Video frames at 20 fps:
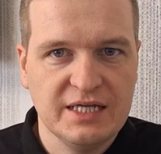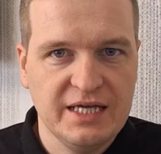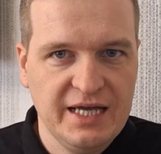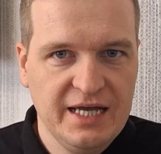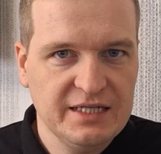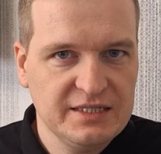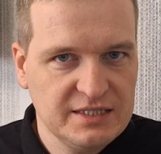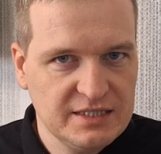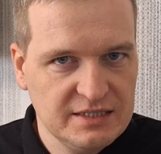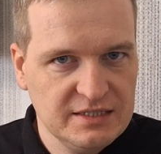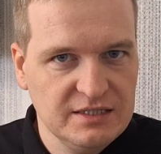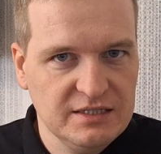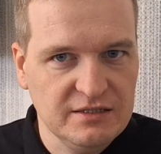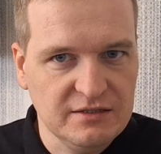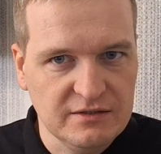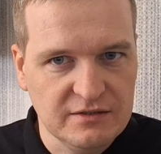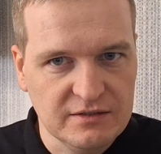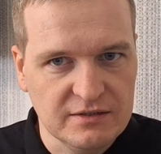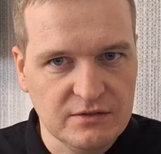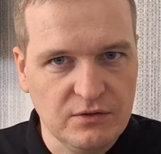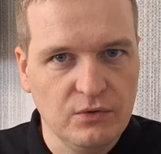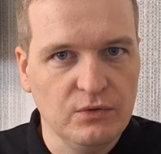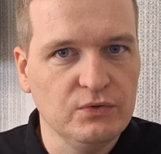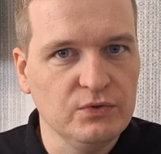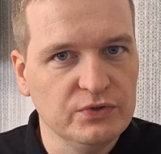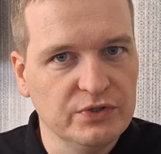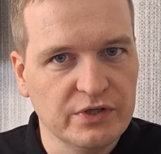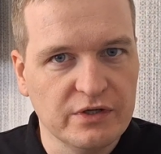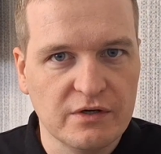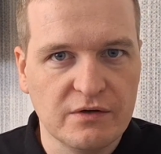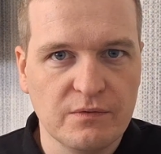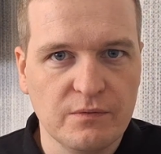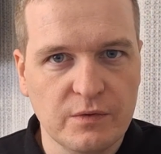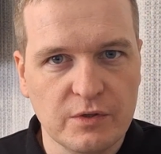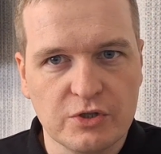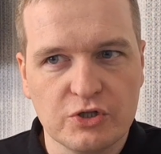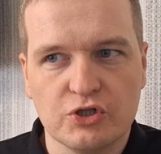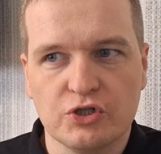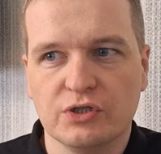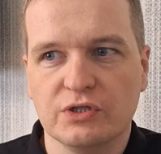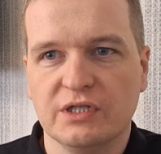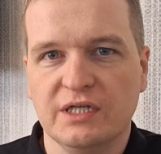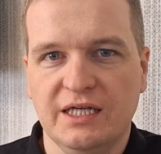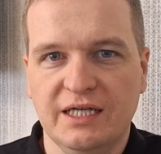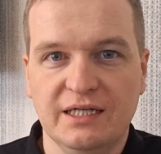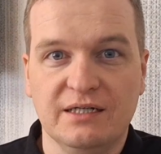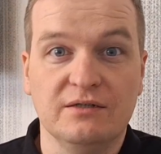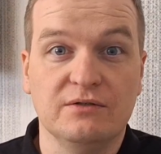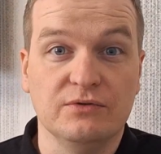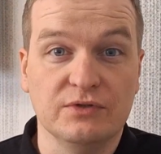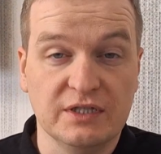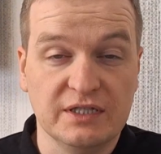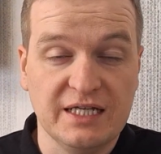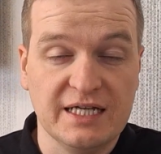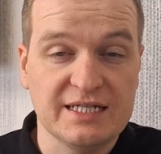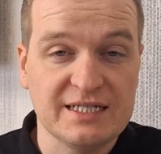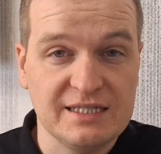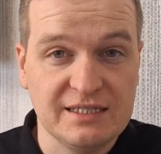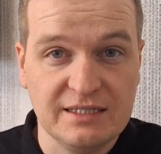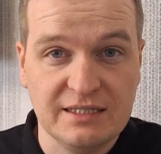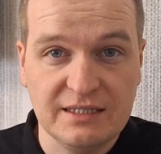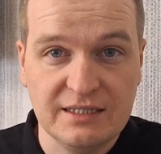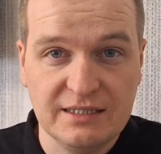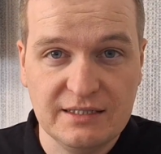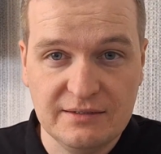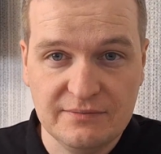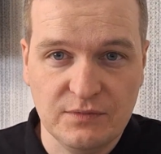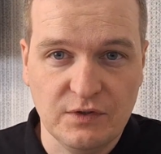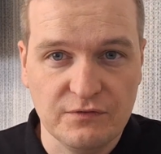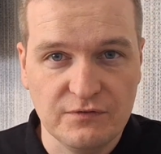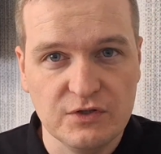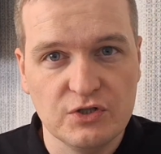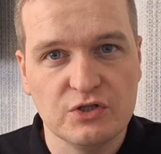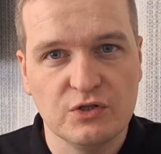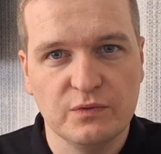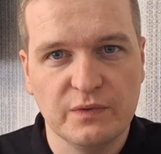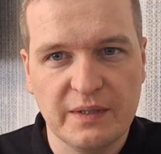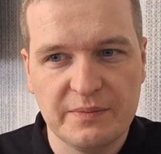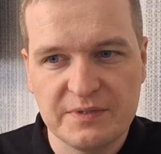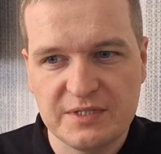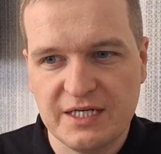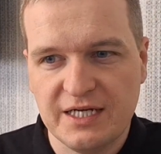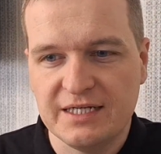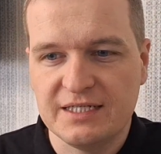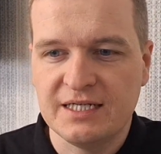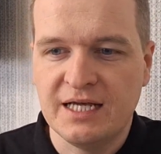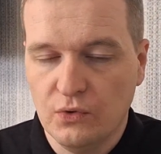get the older version on the Tesla official website.